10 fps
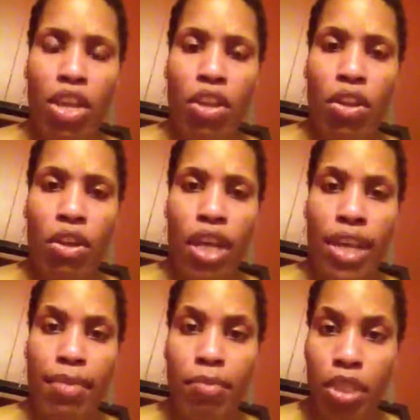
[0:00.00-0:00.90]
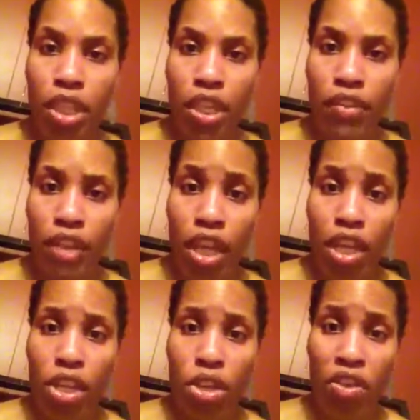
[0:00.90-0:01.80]
I can't believe that
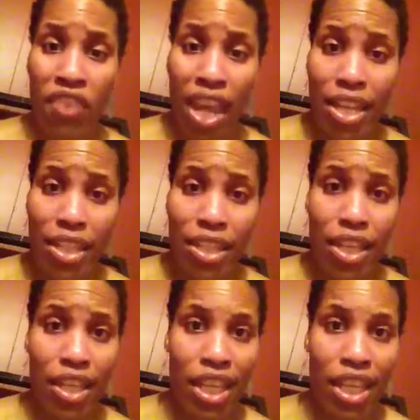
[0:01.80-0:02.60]
you're fasting.